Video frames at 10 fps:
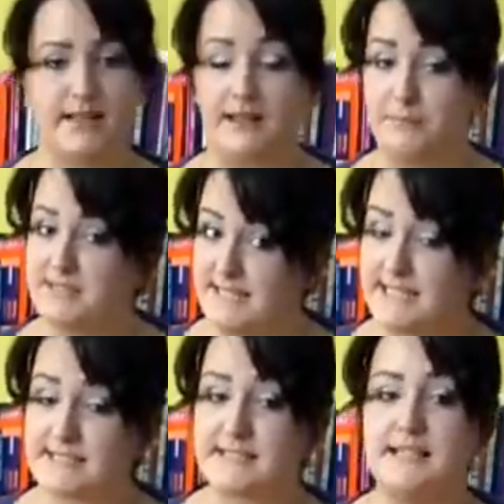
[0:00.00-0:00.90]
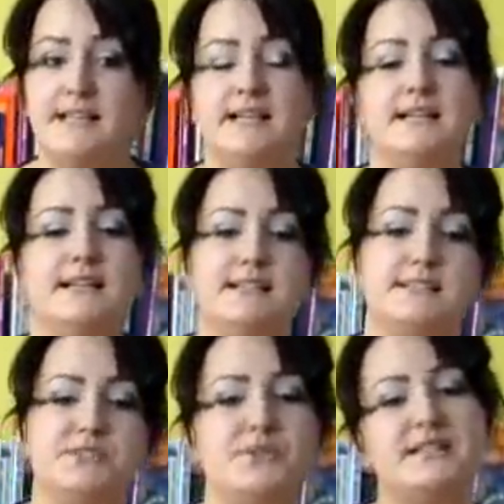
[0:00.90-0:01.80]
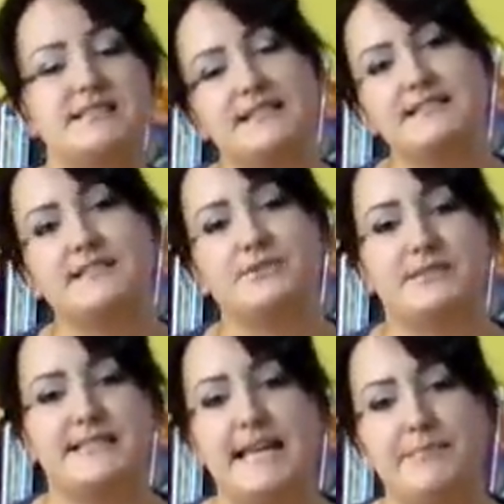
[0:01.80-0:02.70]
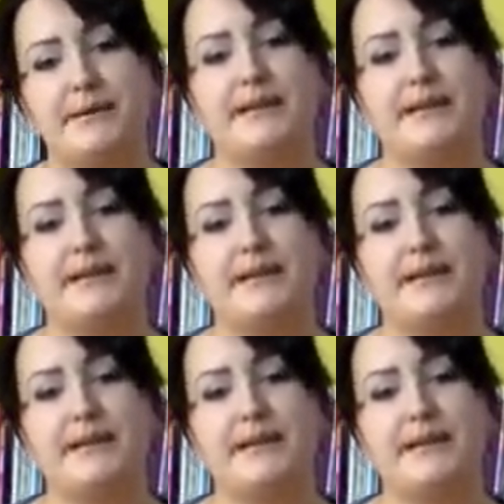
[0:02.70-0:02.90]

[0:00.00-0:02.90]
Number 6, students listen to a tape.